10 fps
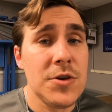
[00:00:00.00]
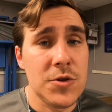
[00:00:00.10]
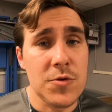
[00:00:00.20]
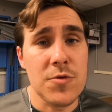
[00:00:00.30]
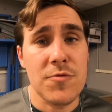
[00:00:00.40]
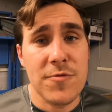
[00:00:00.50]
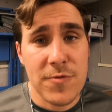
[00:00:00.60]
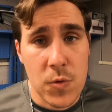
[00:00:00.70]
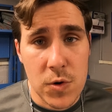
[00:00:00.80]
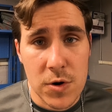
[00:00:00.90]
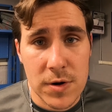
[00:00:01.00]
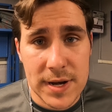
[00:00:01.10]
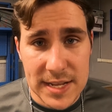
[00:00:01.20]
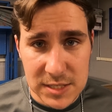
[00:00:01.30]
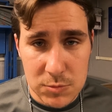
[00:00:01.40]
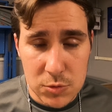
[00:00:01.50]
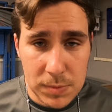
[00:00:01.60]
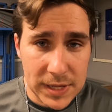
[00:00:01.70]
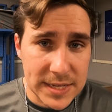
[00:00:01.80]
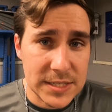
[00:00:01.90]
to four decimal
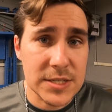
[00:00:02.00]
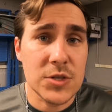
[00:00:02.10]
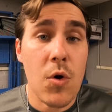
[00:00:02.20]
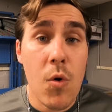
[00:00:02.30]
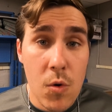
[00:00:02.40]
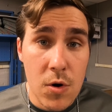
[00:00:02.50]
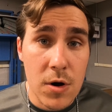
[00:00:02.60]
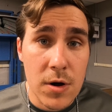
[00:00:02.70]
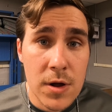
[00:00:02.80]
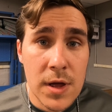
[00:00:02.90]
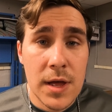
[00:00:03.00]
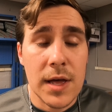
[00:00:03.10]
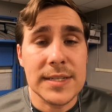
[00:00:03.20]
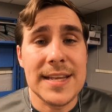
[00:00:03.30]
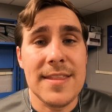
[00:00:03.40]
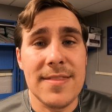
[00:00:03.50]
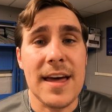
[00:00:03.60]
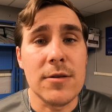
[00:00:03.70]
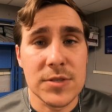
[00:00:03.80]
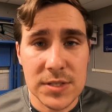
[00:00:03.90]
places or 10
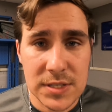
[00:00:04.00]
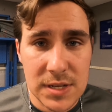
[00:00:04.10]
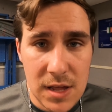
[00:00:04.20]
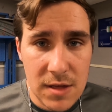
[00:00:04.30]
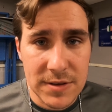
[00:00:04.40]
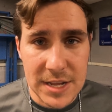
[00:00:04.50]
thousandths of an